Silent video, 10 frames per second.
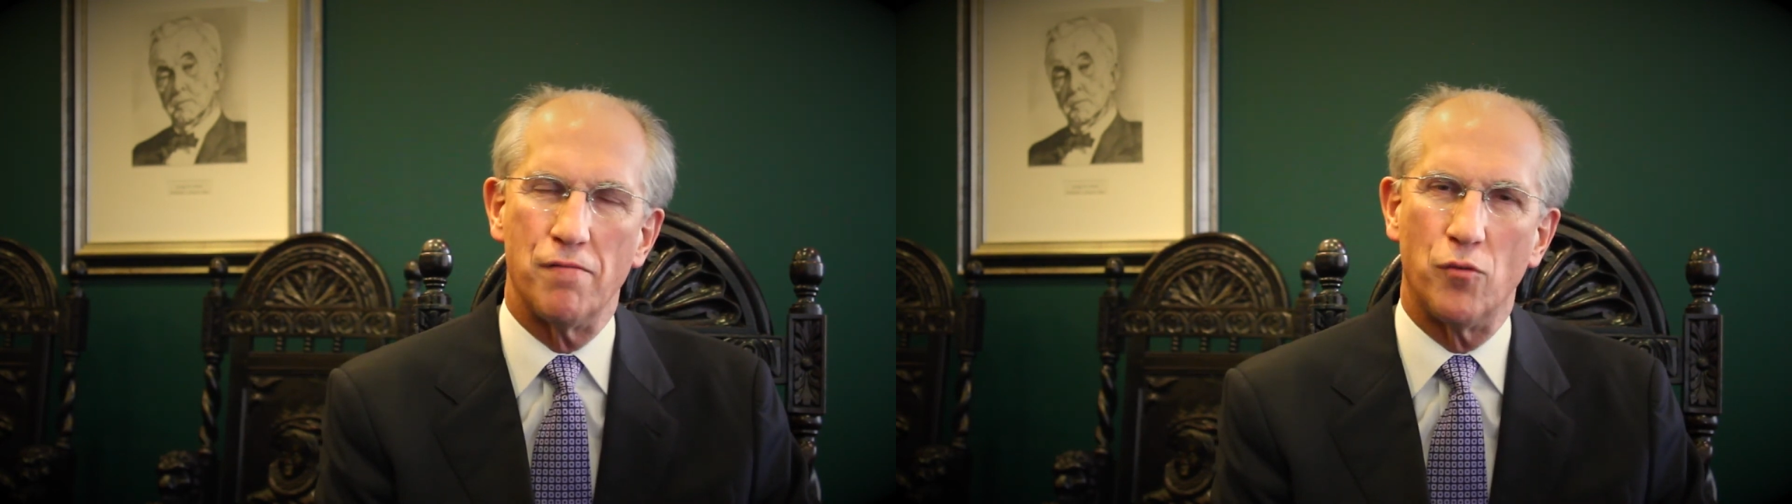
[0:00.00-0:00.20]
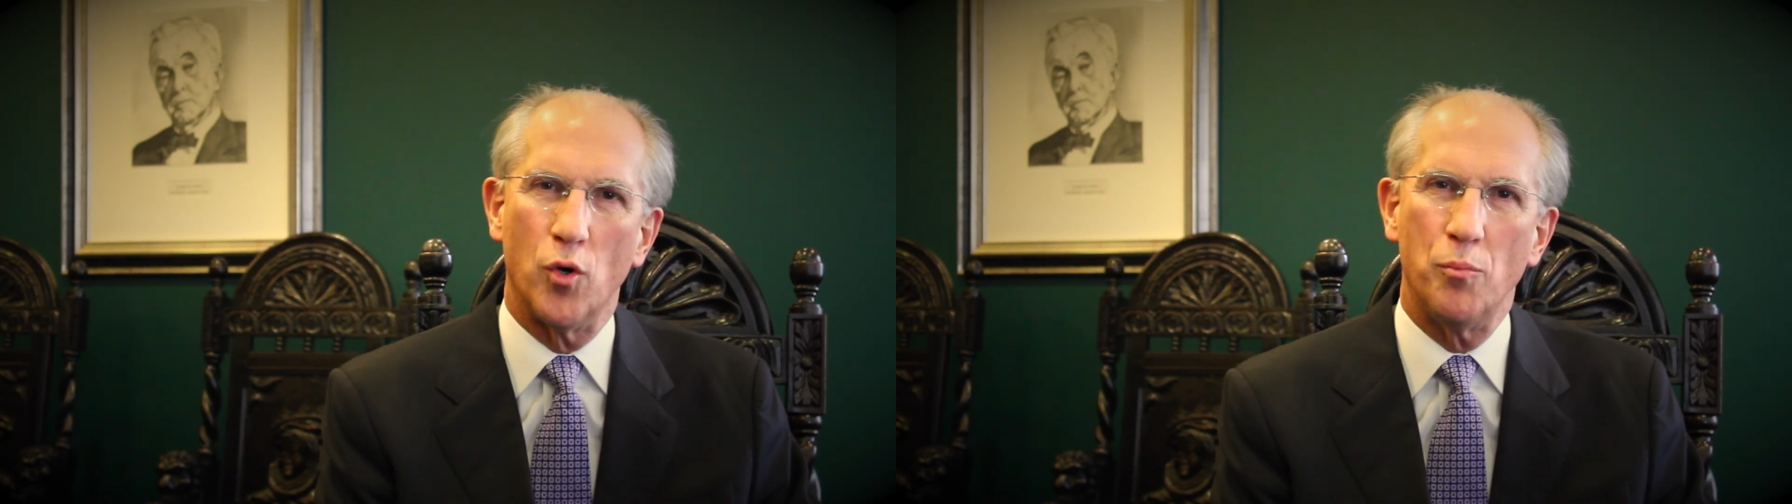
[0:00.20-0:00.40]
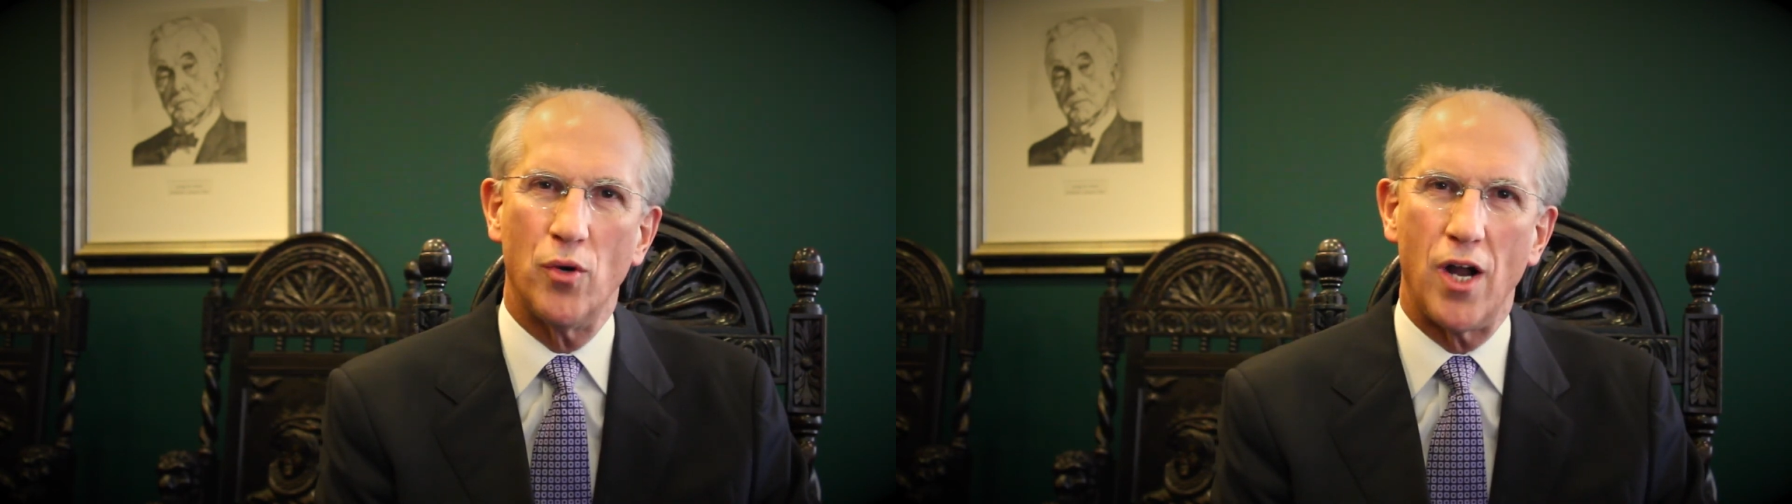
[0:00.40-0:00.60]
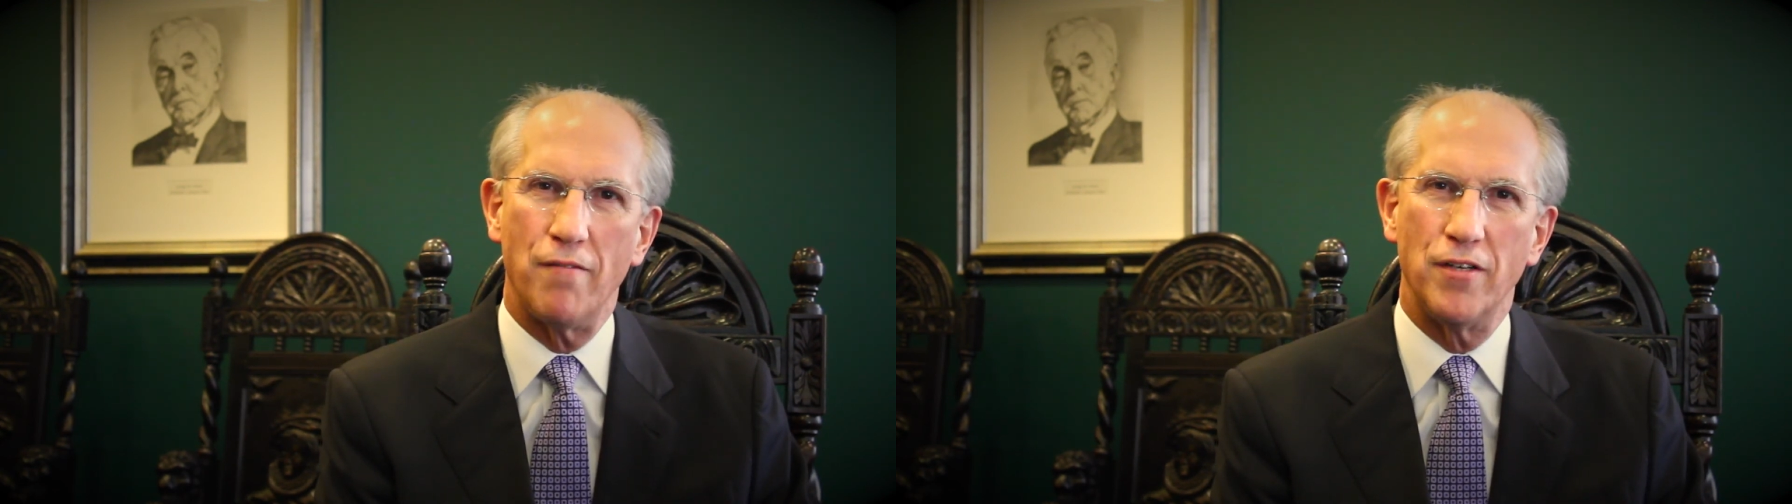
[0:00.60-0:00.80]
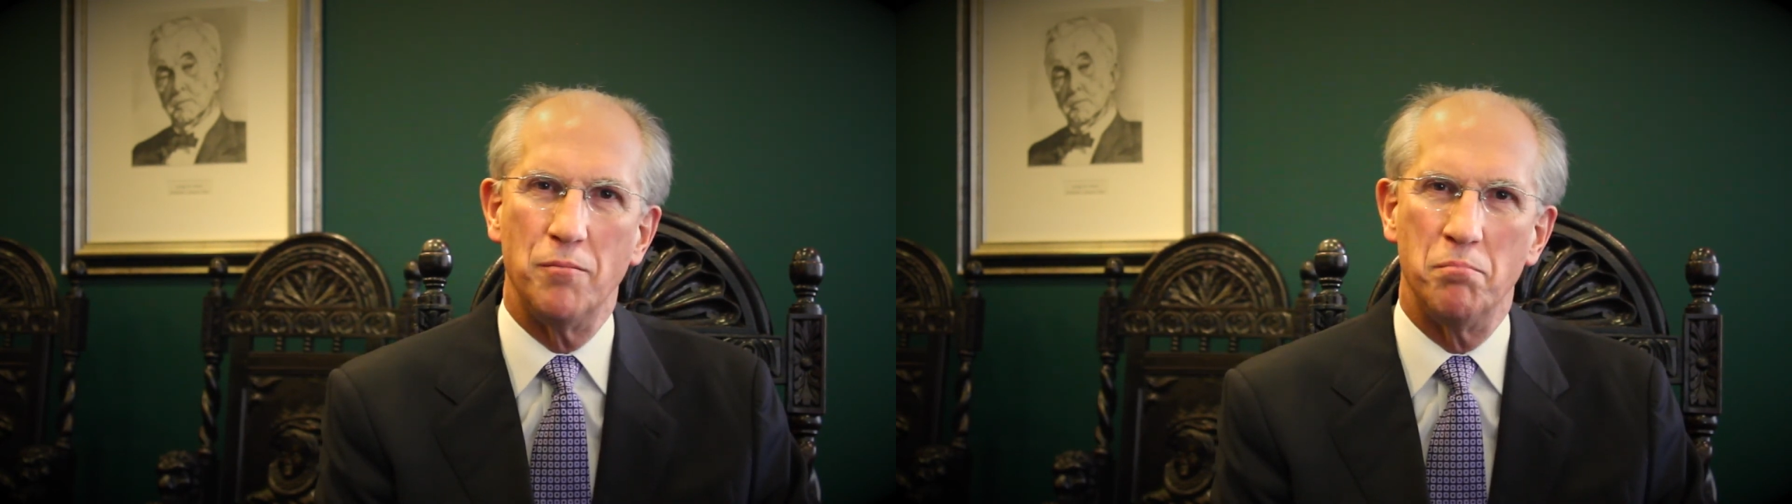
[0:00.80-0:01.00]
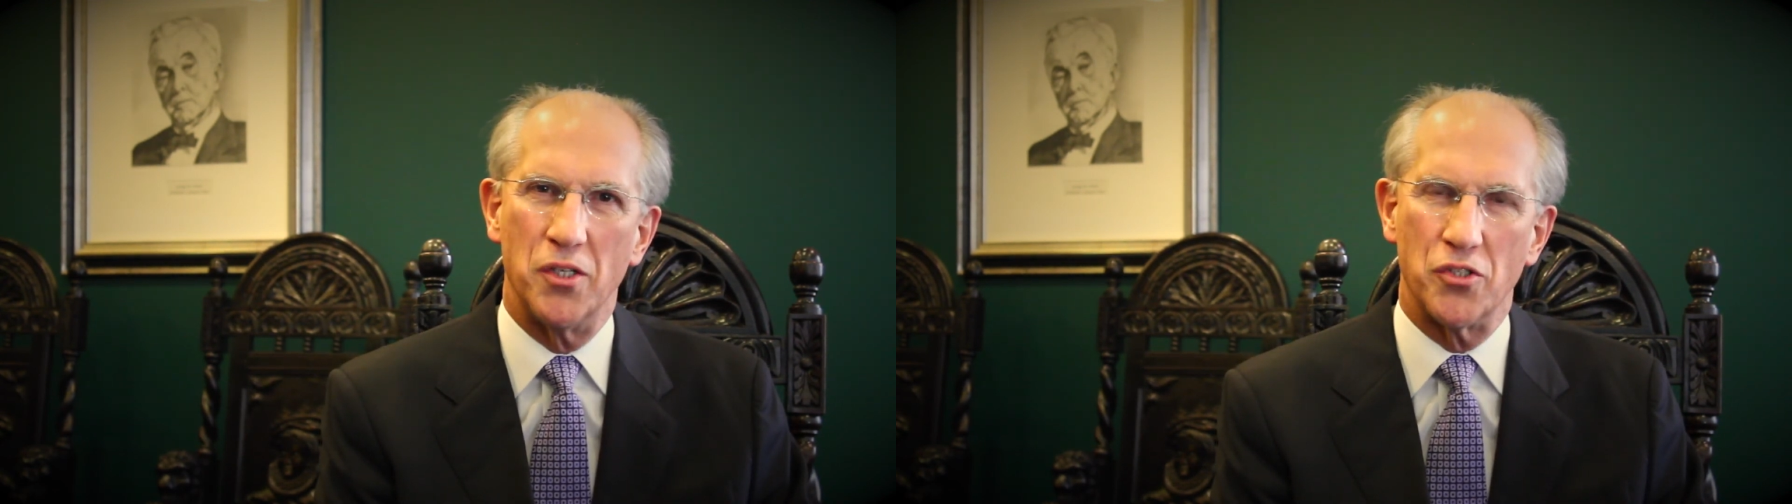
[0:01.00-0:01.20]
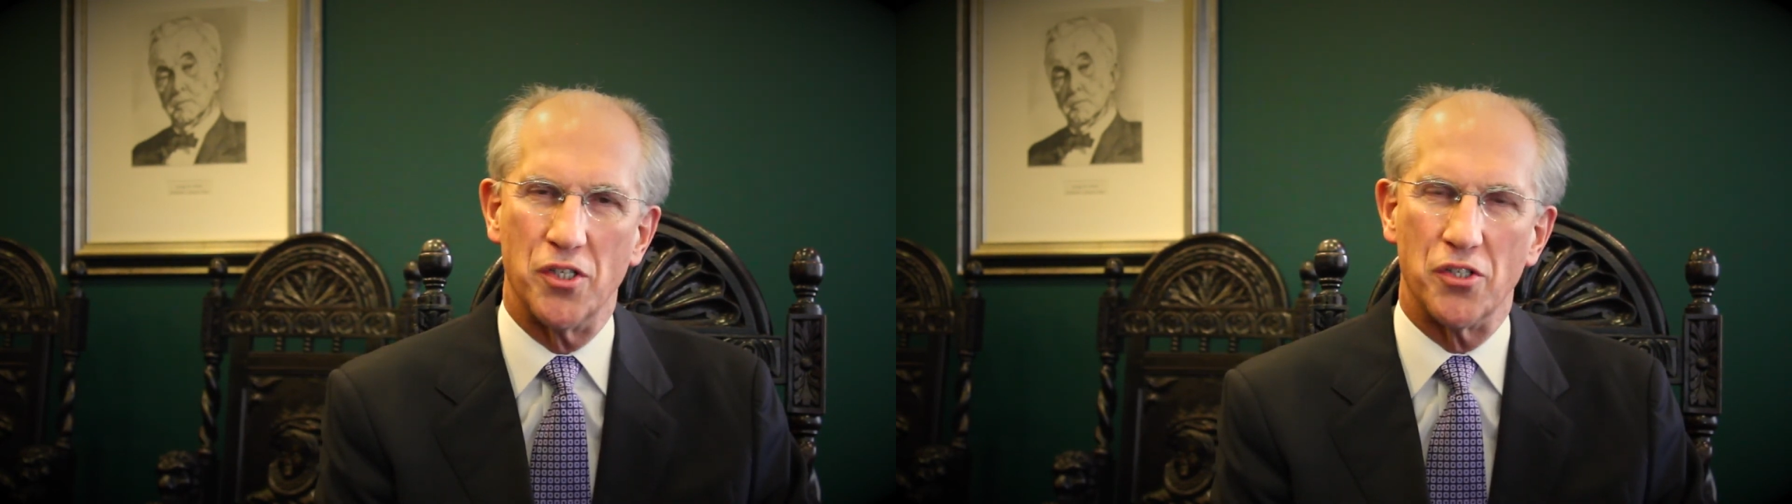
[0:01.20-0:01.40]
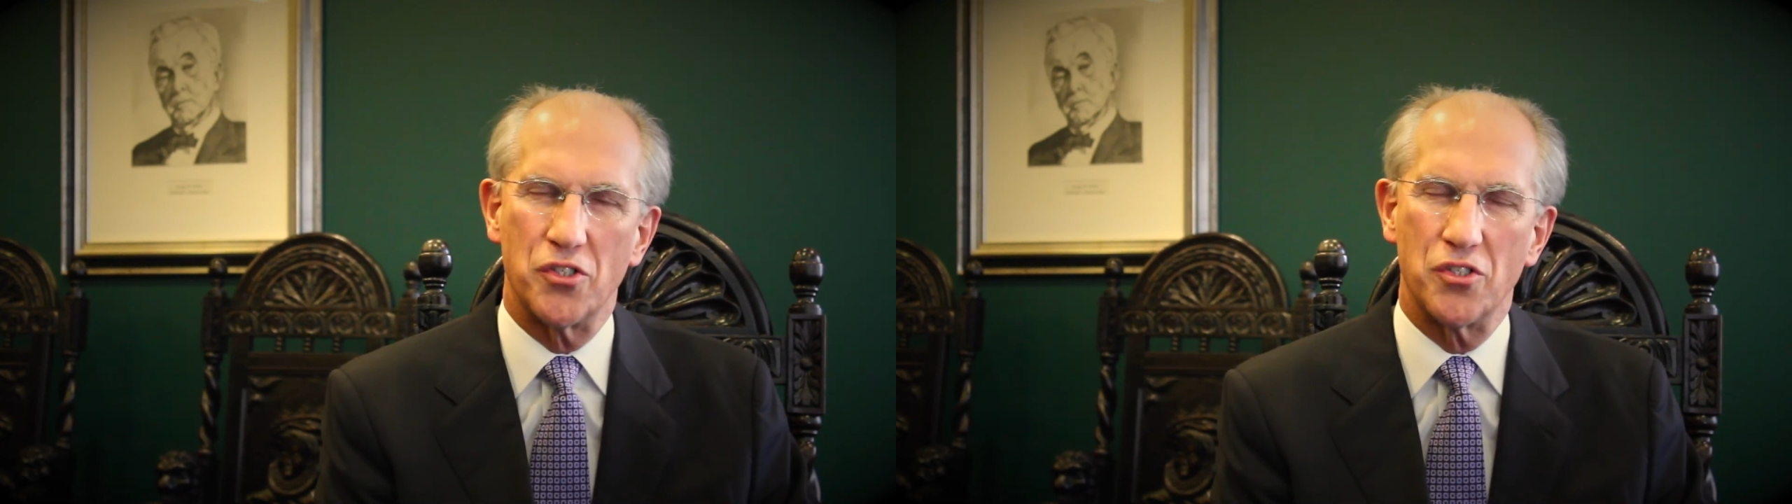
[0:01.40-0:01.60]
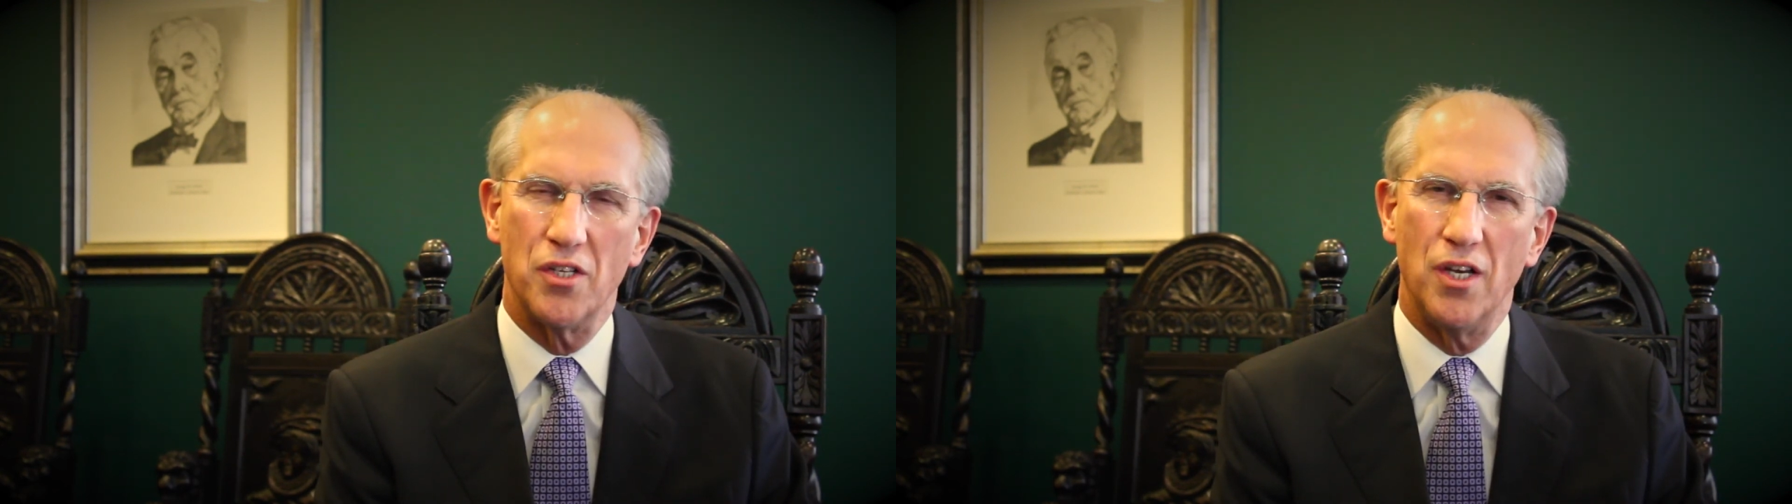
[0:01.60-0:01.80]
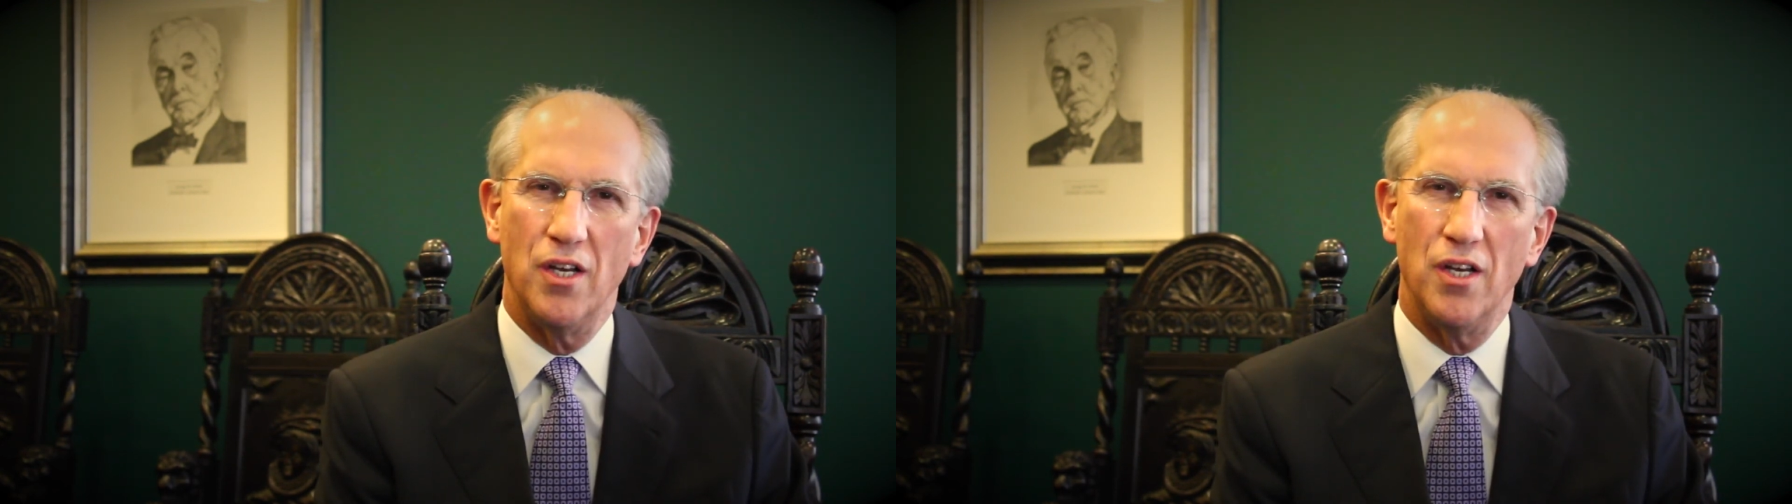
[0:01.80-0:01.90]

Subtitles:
for-profit business